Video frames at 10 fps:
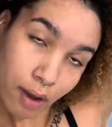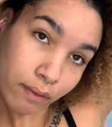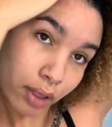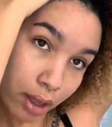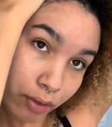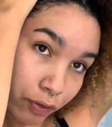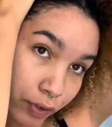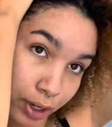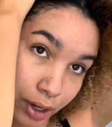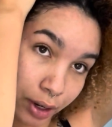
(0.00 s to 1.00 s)
A lot of
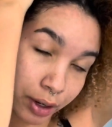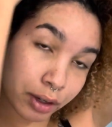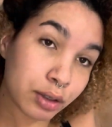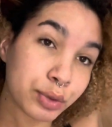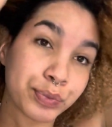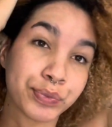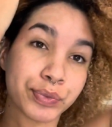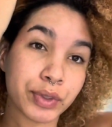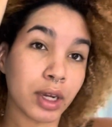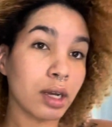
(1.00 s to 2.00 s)
freaking hair
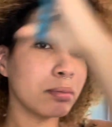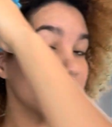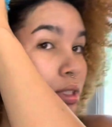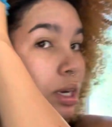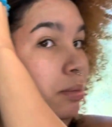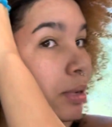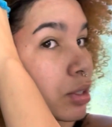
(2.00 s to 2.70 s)
taken my